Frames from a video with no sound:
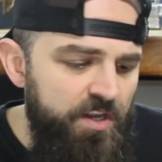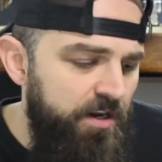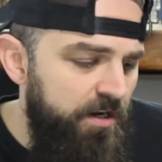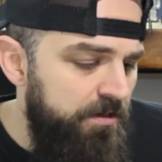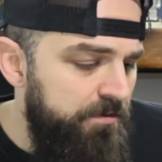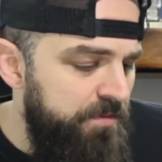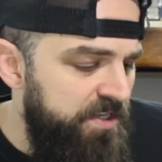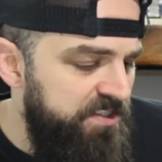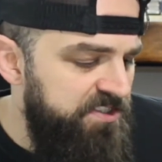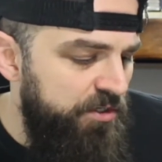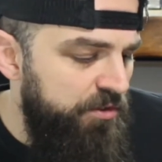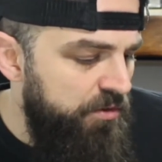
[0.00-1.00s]
now,
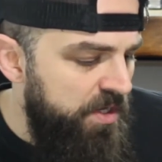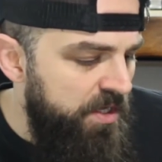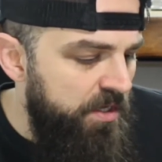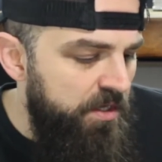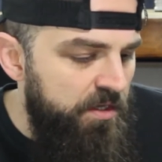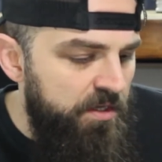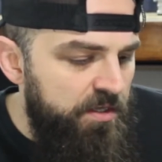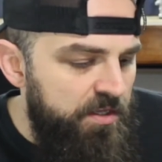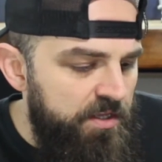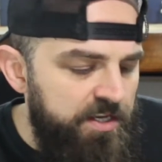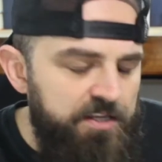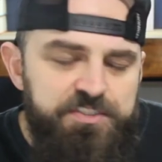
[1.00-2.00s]
and so
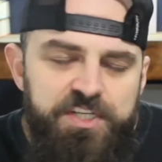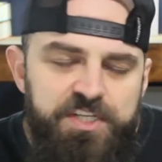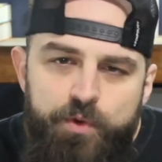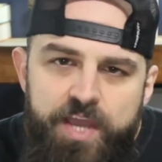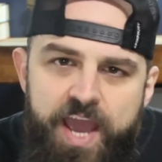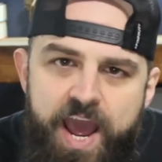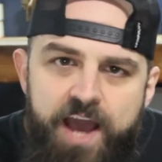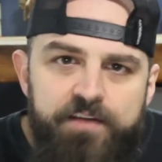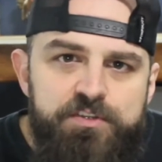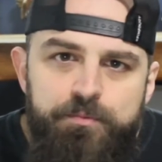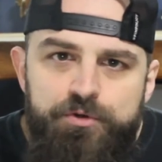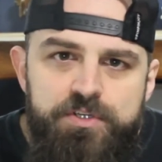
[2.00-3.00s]
like I was saying, we
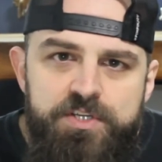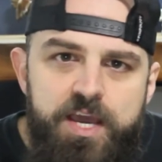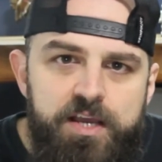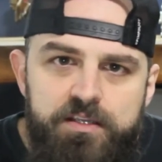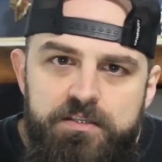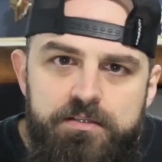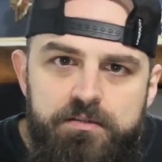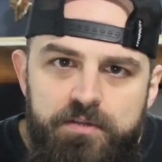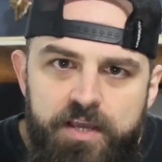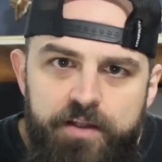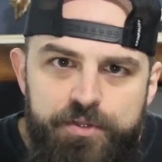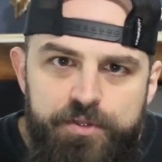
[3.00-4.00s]
have to protect
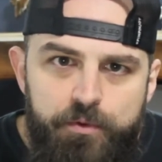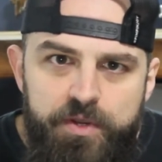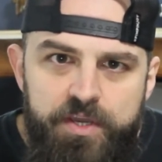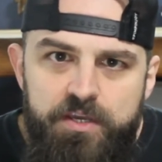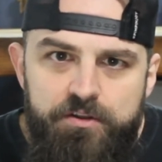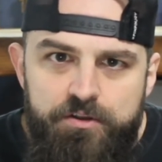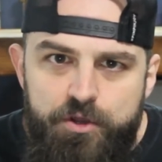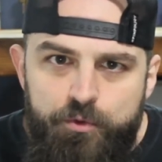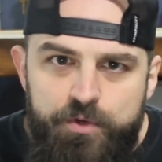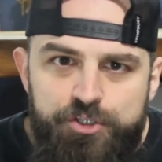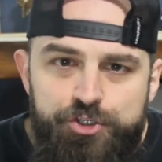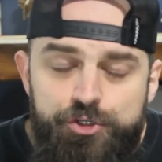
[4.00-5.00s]
everything we in.
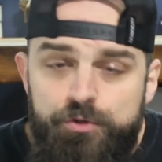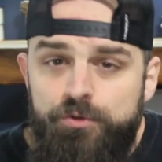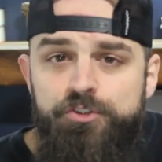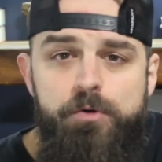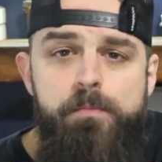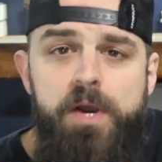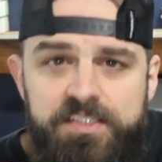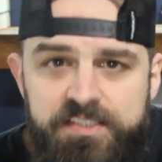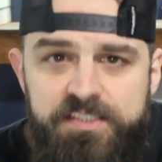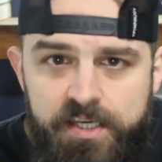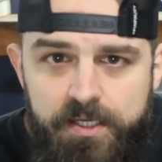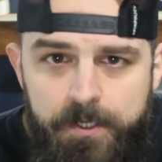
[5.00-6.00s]
We choose our
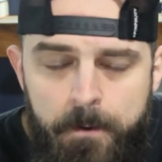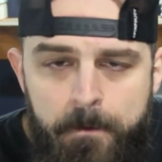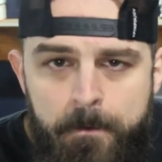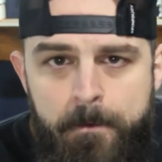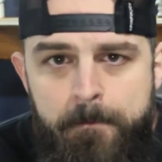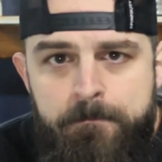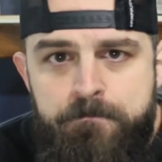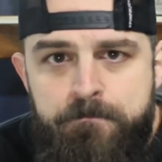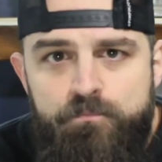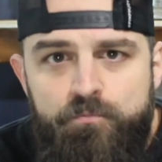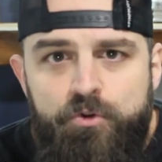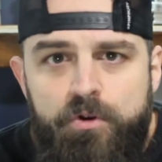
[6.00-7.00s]
mindset.
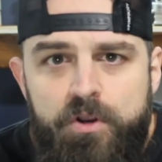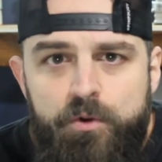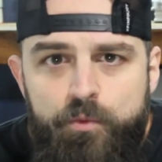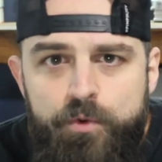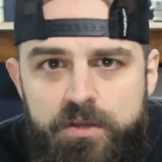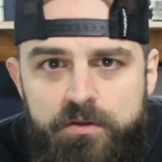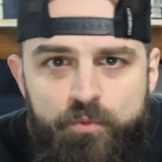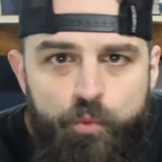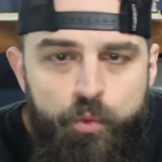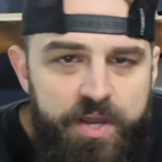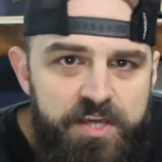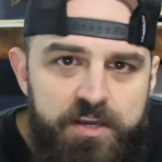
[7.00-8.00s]
All right, we
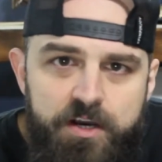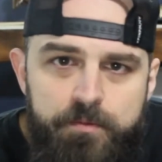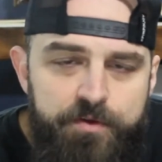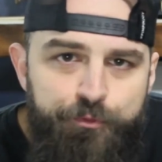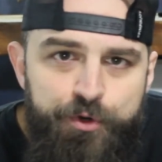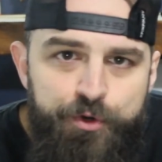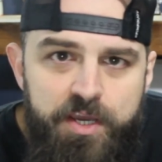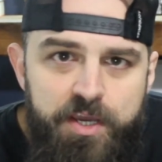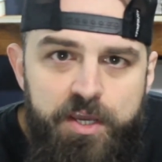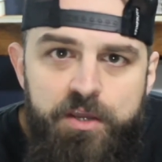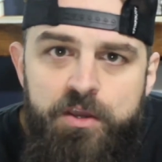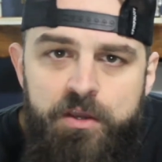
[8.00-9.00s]
wake up every
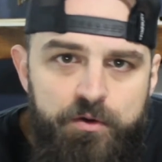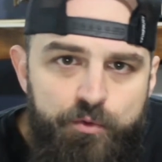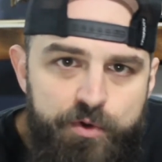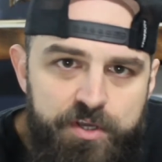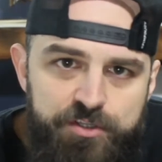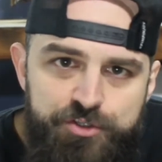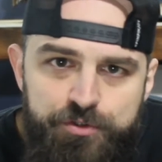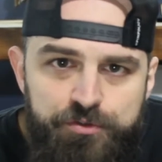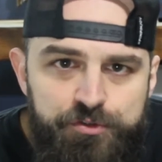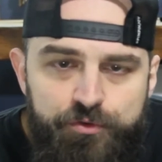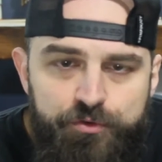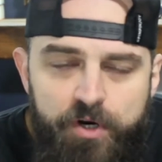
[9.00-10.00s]
day. We can
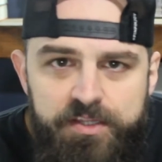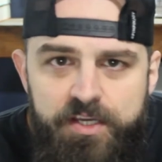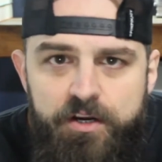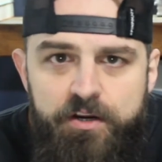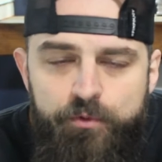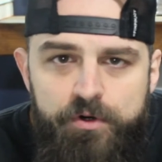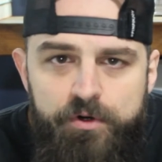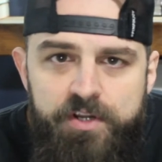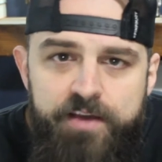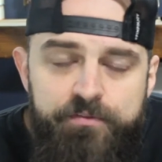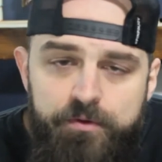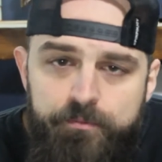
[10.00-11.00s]
choose right there if we're going to
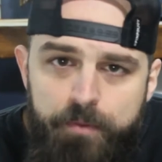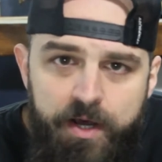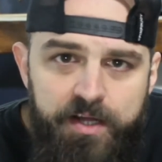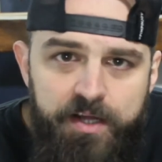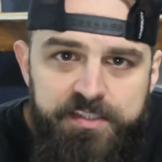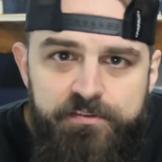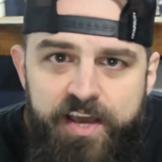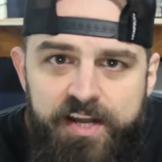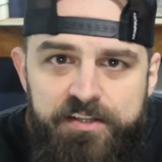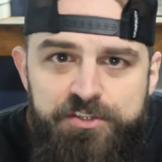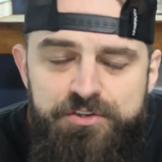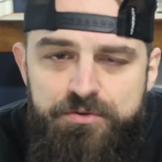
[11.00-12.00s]
have a positive
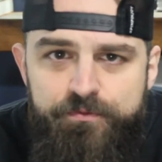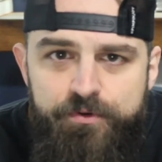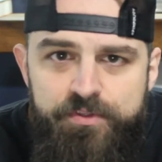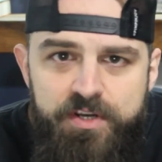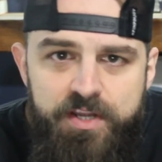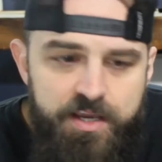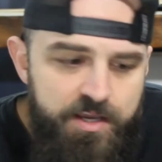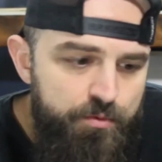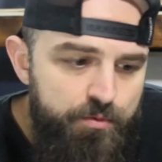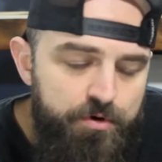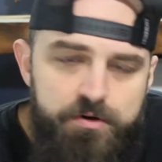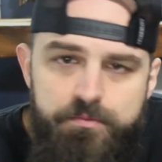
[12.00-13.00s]
attitude for the day.
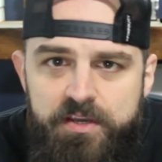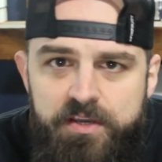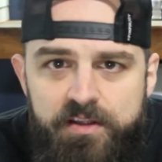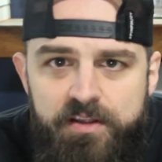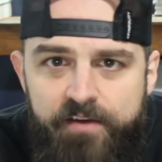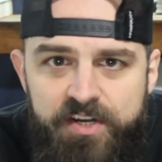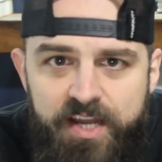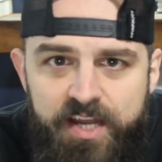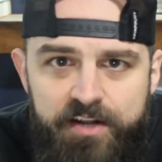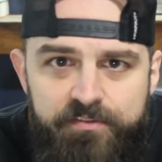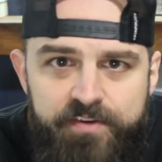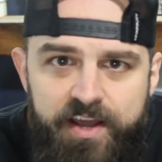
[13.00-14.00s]
We're going to be have a
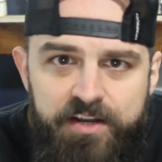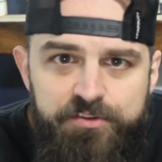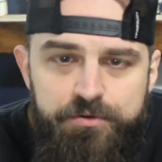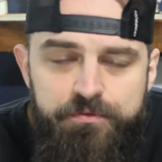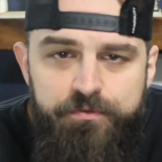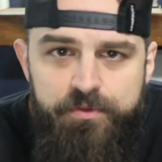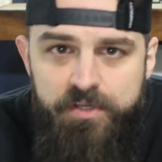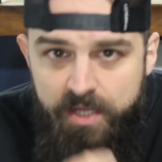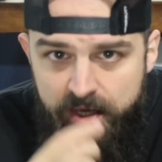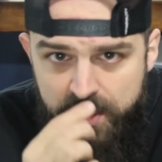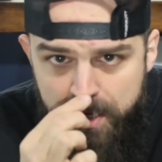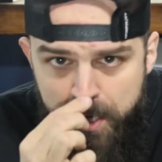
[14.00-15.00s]
negative attitude for the
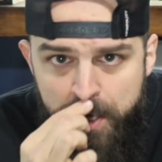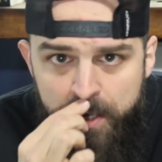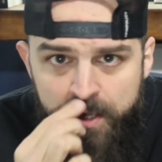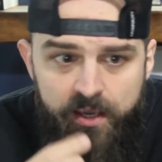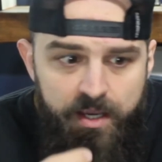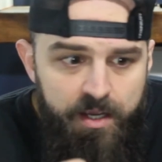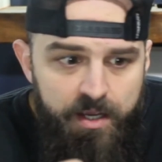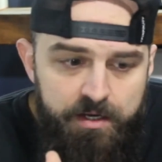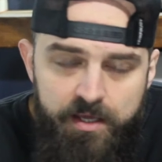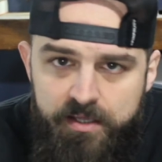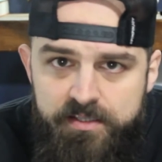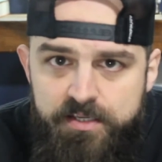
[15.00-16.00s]
day, and
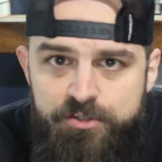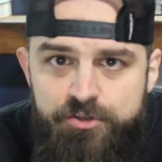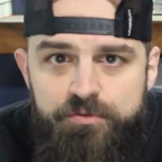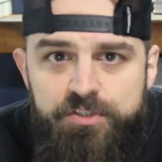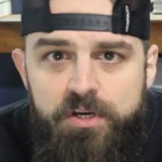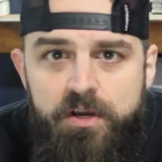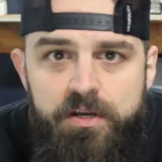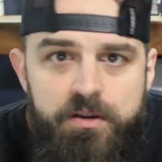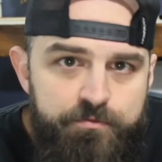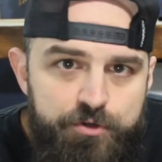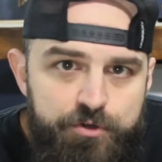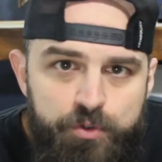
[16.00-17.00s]
it continues on.
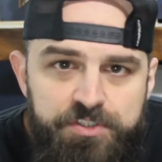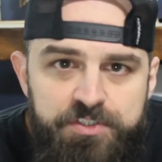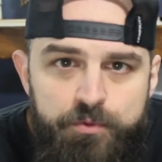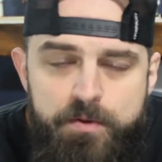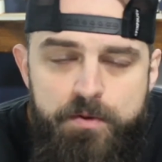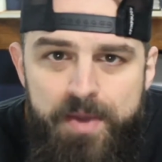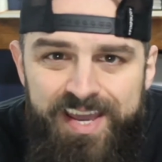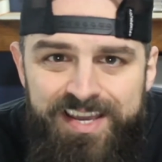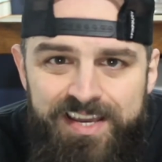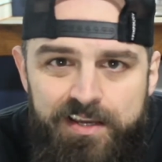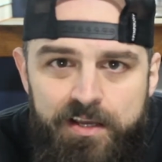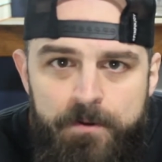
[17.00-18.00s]
Every choice that we
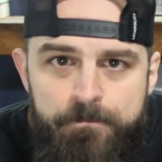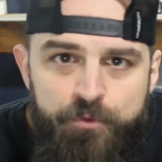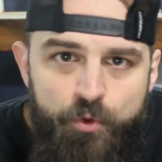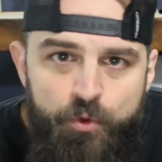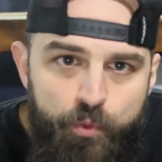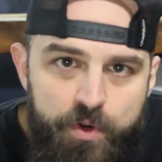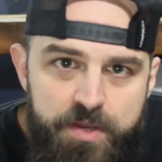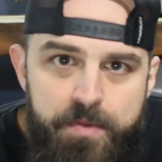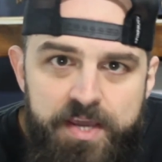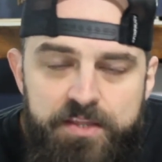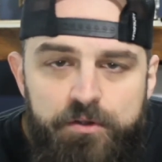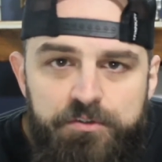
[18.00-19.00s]

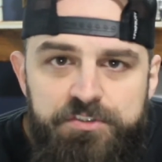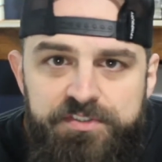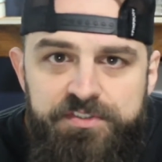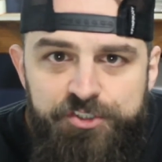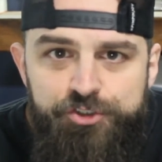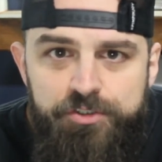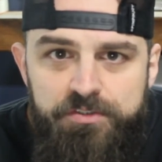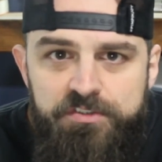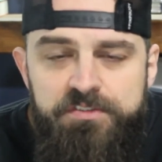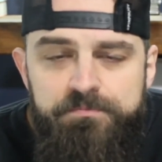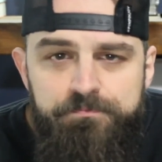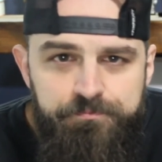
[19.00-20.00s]
make those
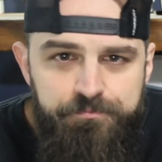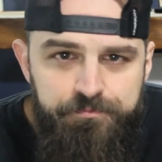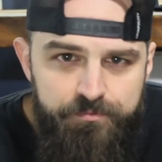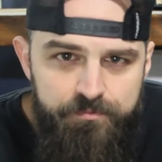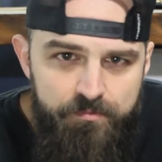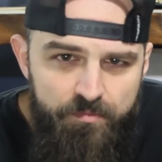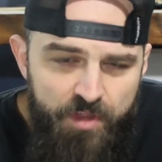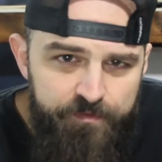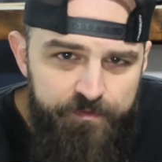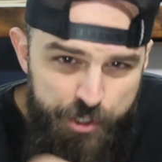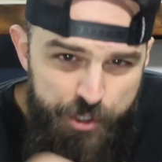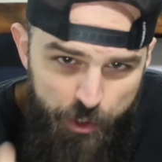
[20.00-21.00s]
decisions.
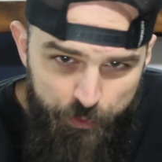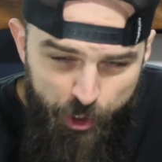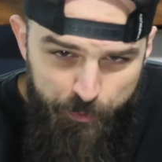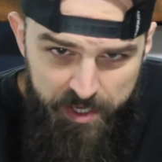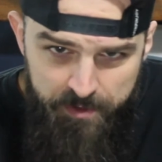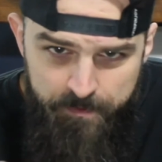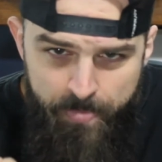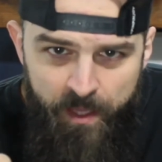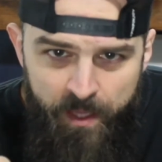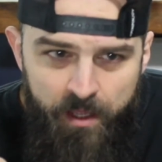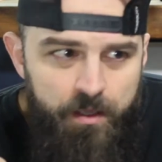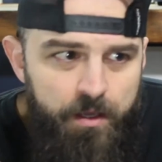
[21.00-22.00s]
If you don't know me,
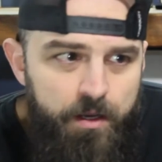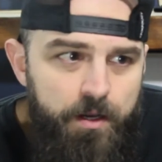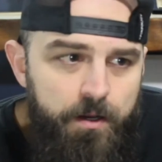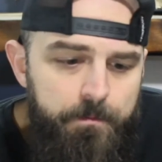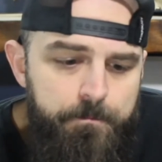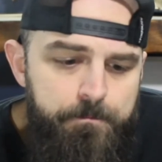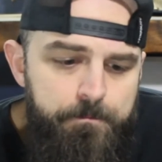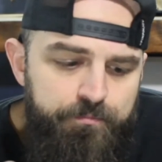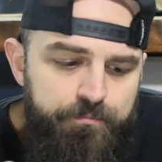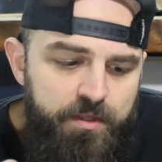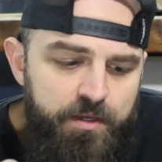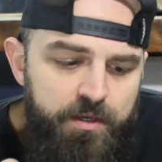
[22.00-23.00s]
um,
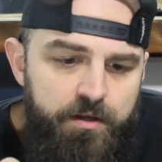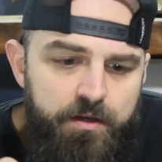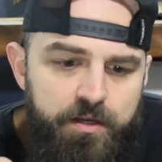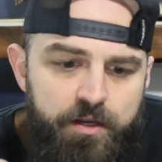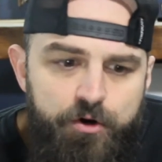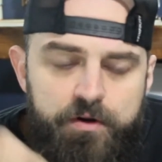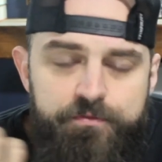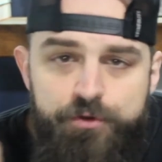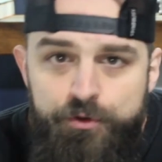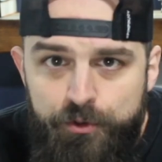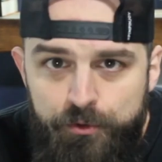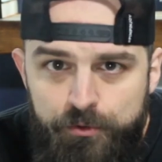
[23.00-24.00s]
or if
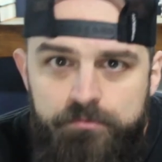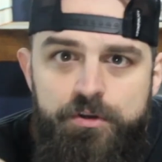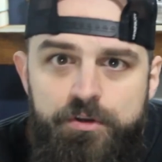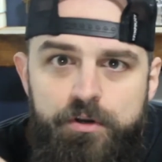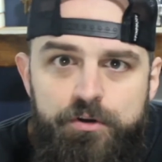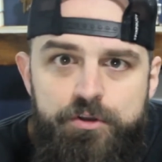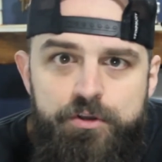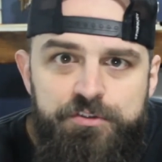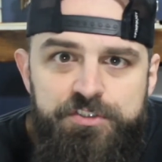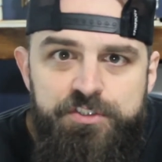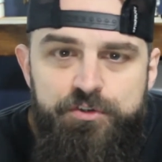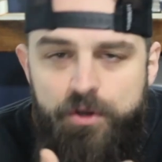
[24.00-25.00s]
you do, you
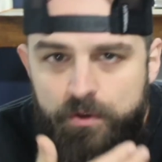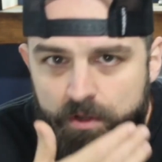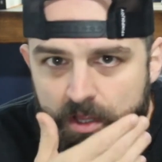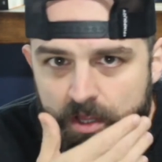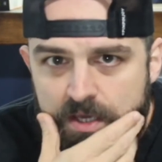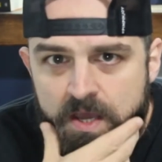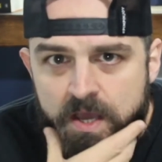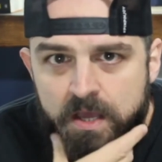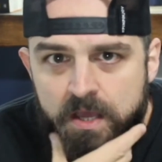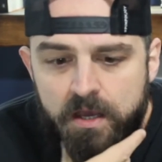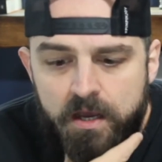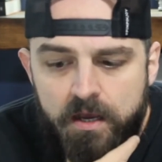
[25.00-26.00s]
still know. Like,
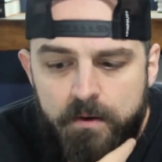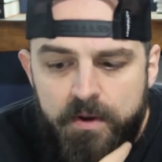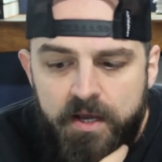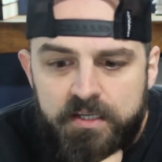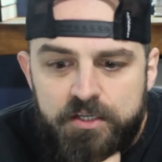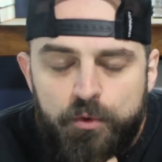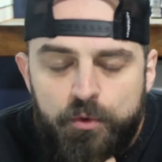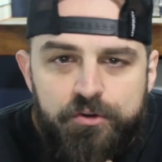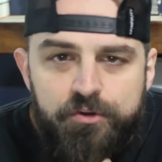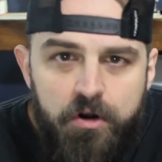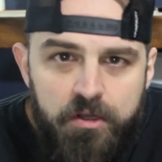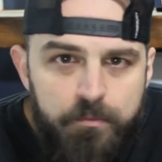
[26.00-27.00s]
I deal with
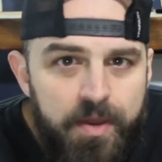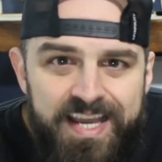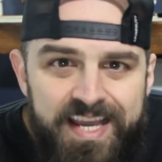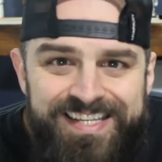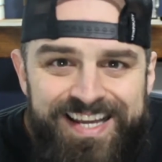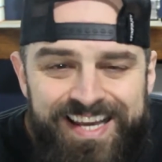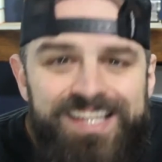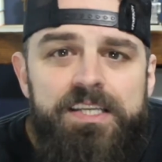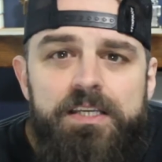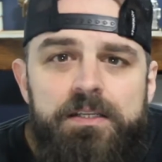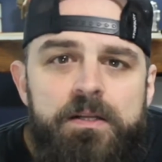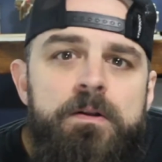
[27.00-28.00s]
chronic pain
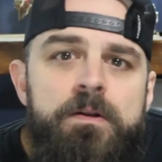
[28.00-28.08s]
daily.